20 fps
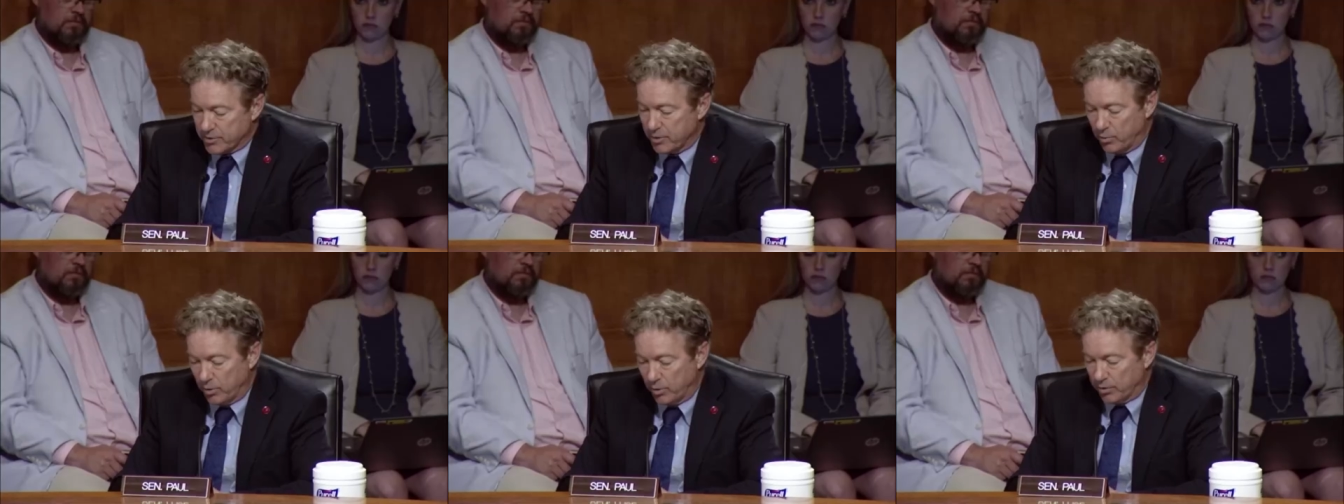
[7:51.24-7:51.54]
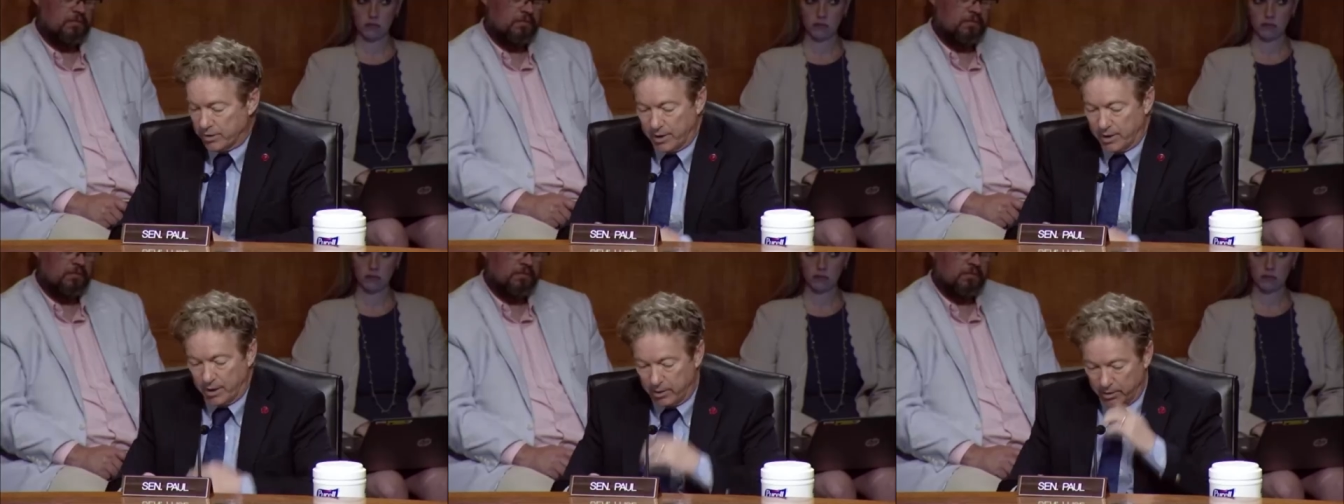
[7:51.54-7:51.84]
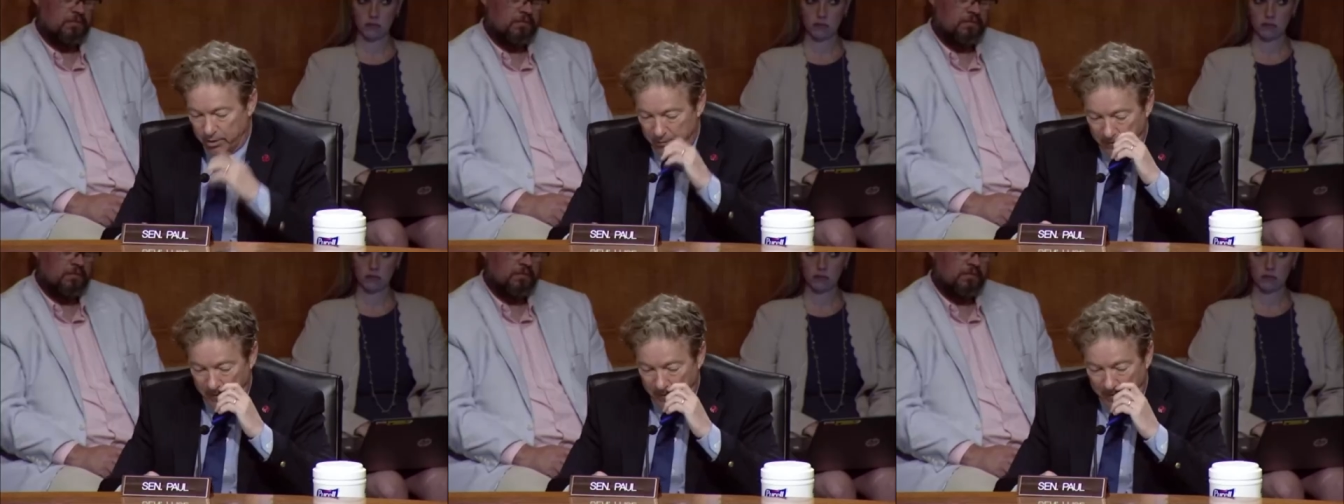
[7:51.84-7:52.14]
can work
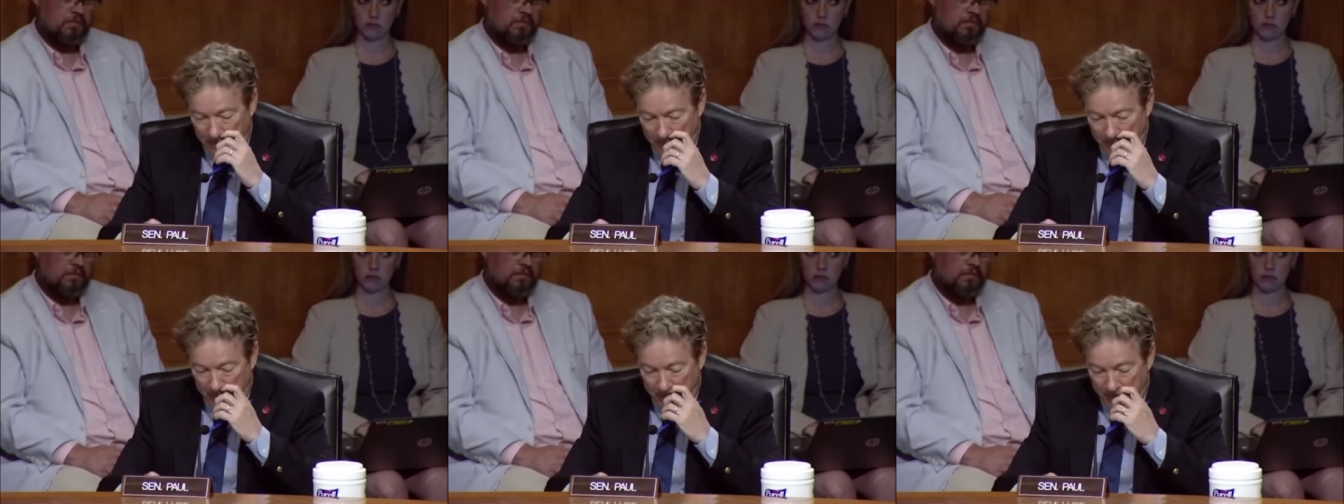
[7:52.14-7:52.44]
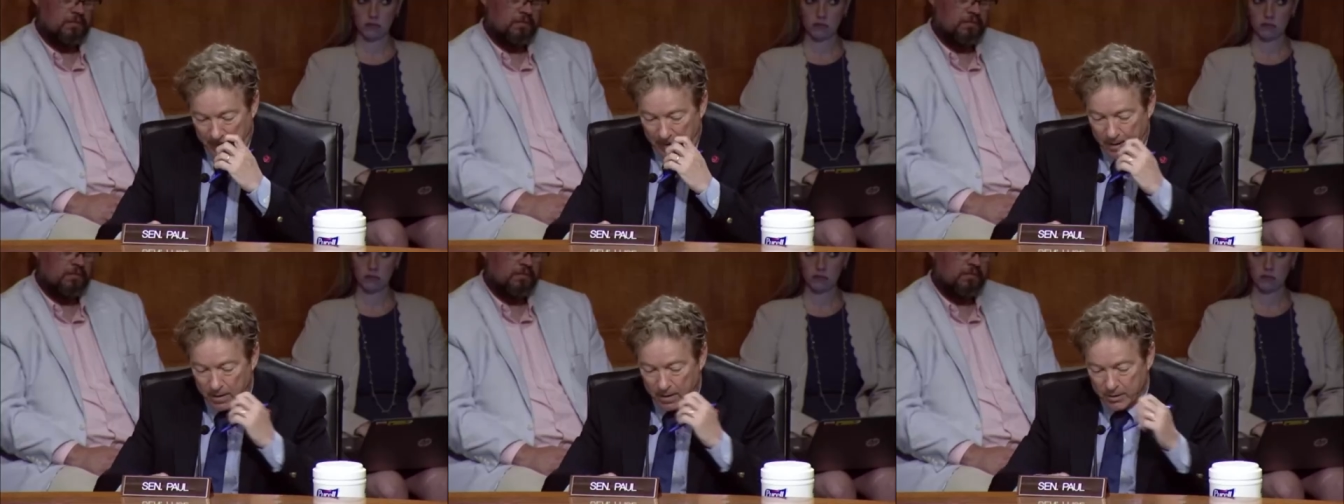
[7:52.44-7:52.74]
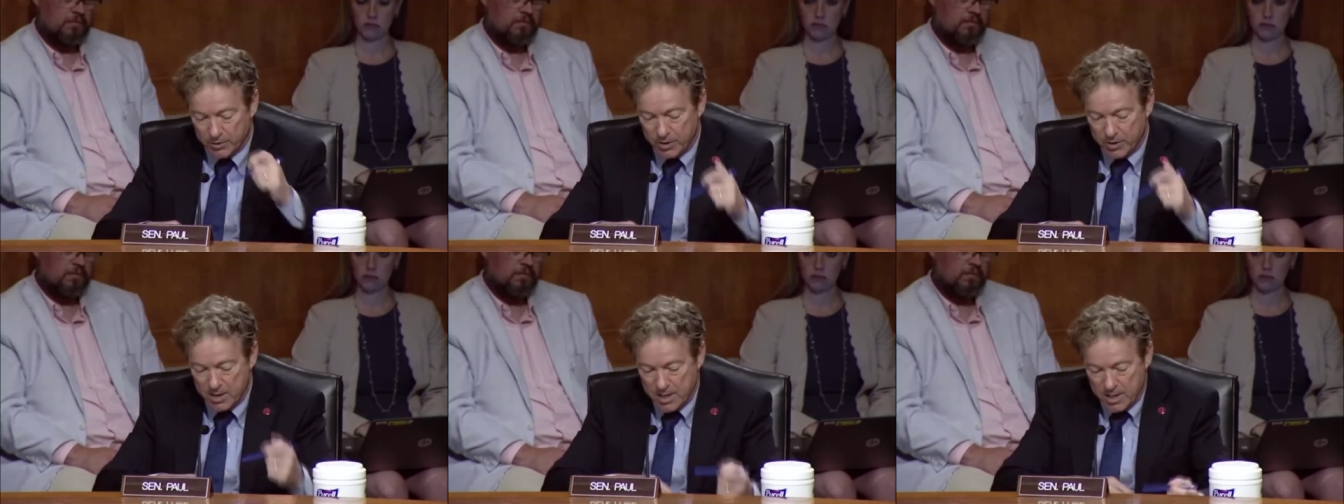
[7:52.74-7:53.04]
together to figure that
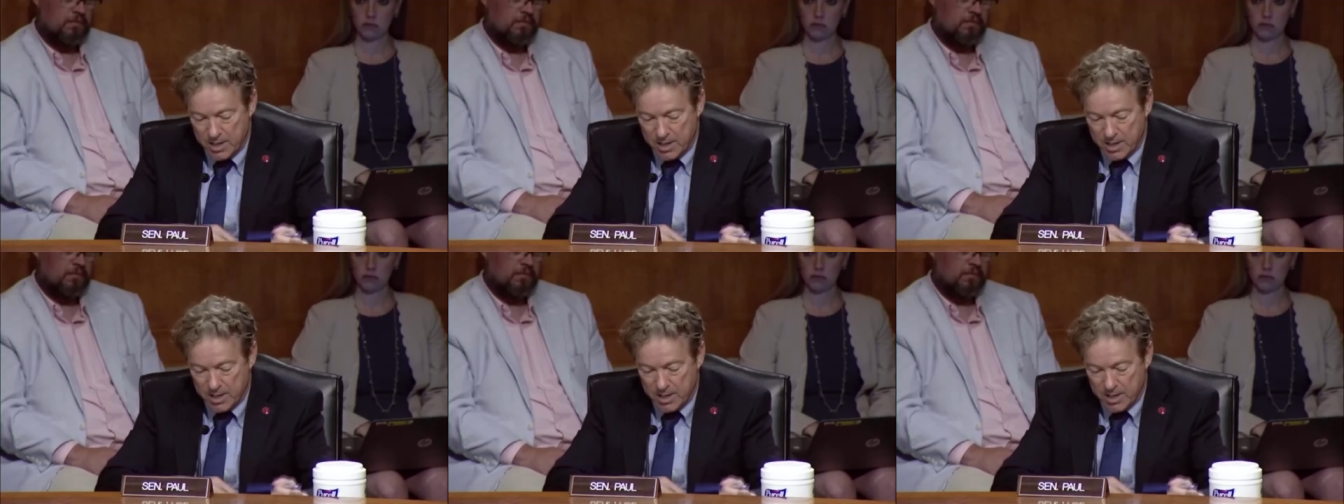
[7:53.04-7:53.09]
out.